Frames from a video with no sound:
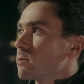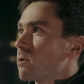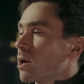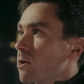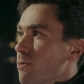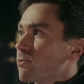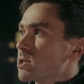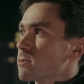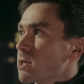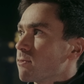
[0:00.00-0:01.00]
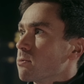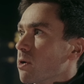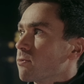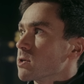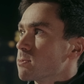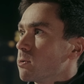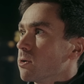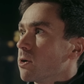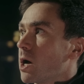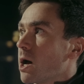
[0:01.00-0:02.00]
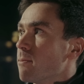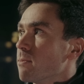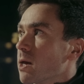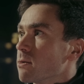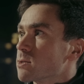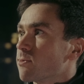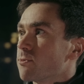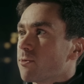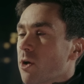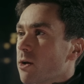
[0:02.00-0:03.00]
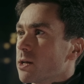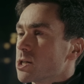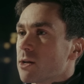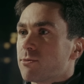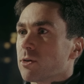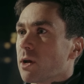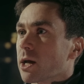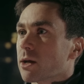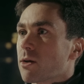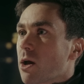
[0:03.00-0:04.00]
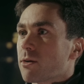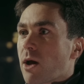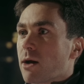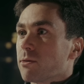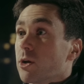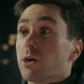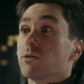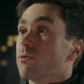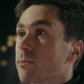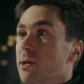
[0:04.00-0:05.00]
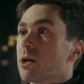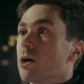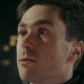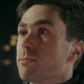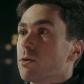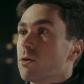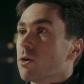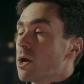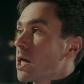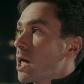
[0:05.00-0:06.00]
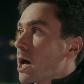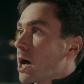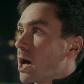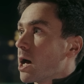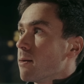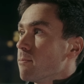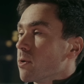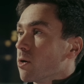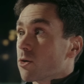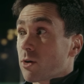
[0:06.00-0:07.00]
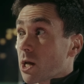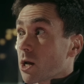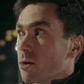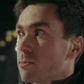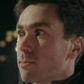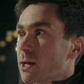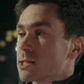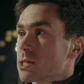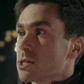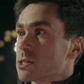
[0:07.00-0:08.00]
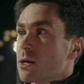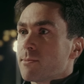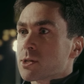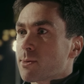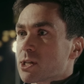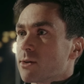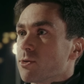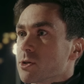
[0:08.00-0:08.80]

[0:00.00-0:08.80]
A lot of my friendships definitely were through sport. It was initially through like the local rugby club or cricket club in places, especially through